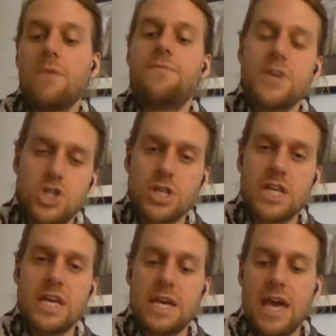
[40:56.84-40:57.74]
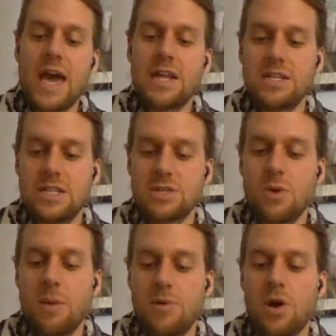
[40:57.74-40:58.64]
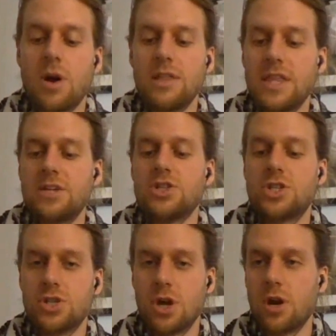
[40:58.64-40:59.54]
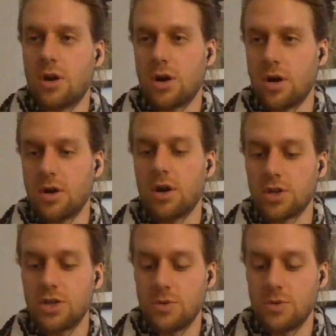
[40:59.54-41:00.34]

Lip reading: officially end this webinar and then just start our